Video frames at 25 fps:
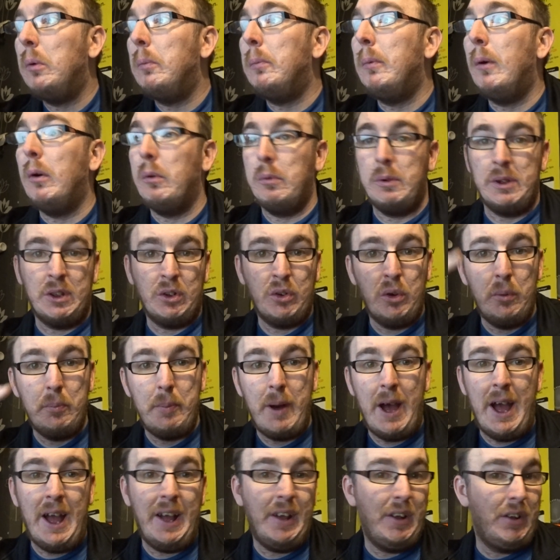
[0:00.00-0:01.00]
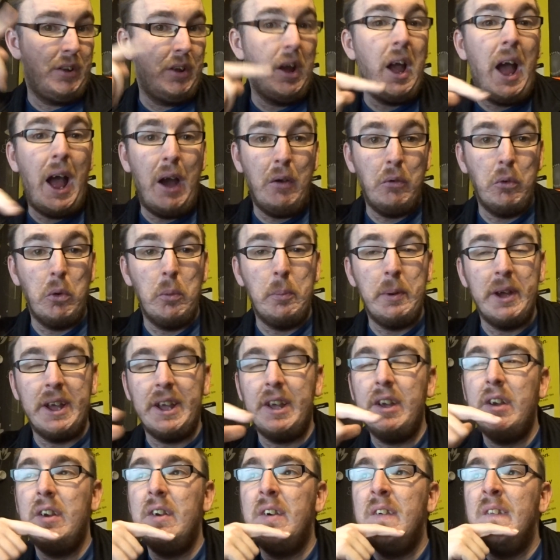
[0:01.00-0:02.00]
But when I come back, I will
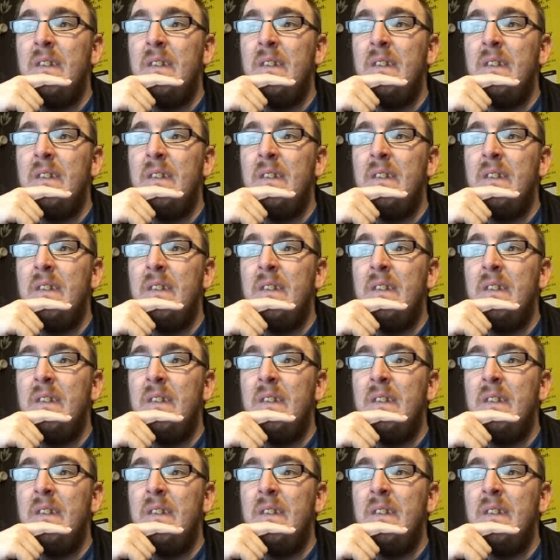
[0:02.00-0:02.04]
be.